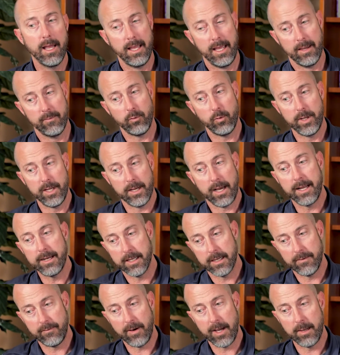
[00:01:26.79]
if we
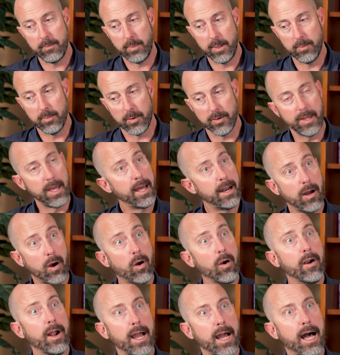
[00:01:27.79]
identify people that
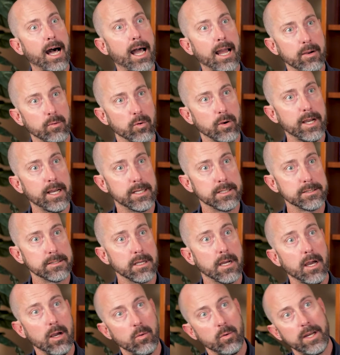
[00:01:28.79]
are at high risk,
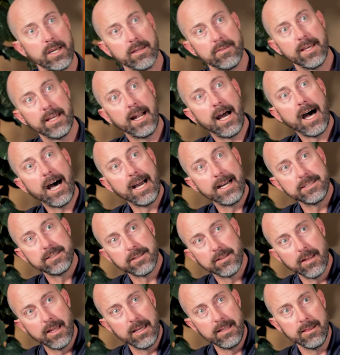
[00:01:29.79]
we can then
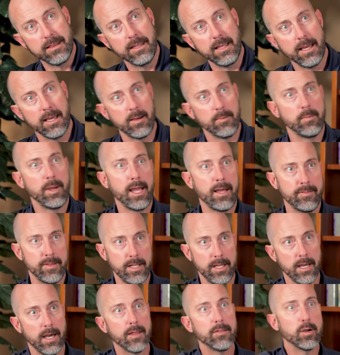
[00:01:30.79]
isolate them and
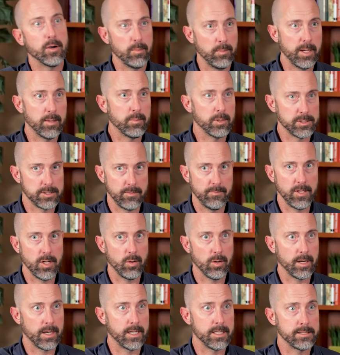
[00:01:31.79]
the other members of the
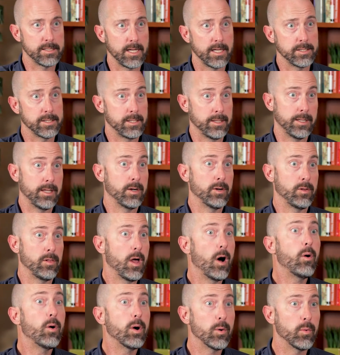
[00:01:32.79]
organization that are
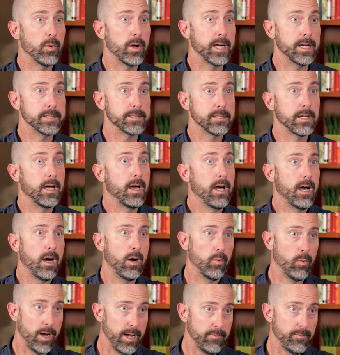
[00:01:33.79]
lower risk
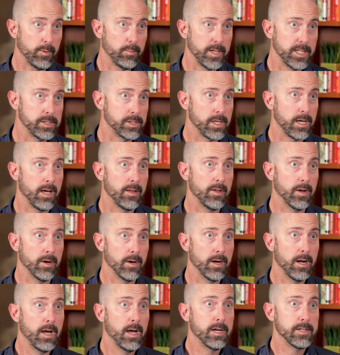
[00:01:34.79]
away from each
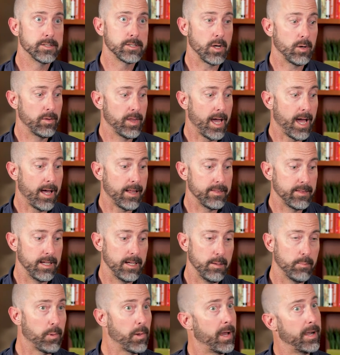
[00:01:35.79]
other, so that
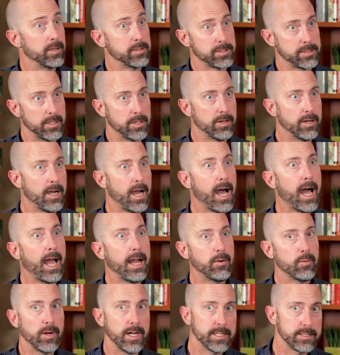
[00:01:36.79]
the players that are at high
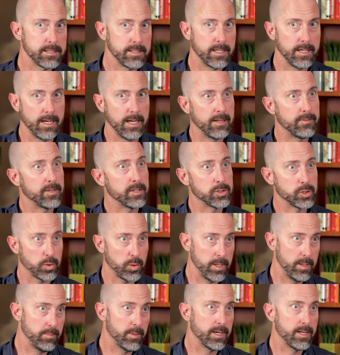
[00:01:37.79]
risk can get the
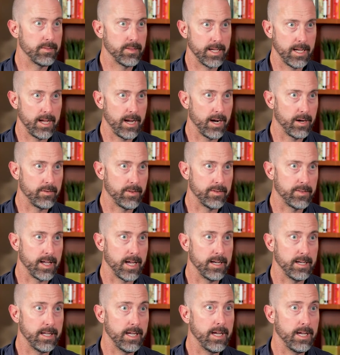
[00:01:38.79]
treatment and the care that they
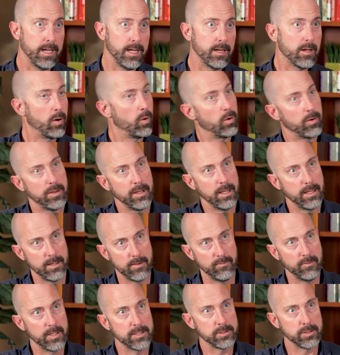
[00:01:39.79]
need, or the
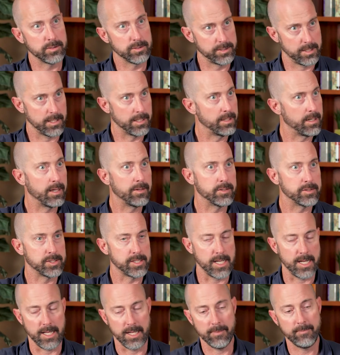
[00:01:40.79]
individuals in another
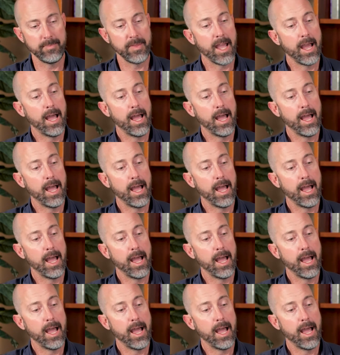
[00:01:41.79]
setting,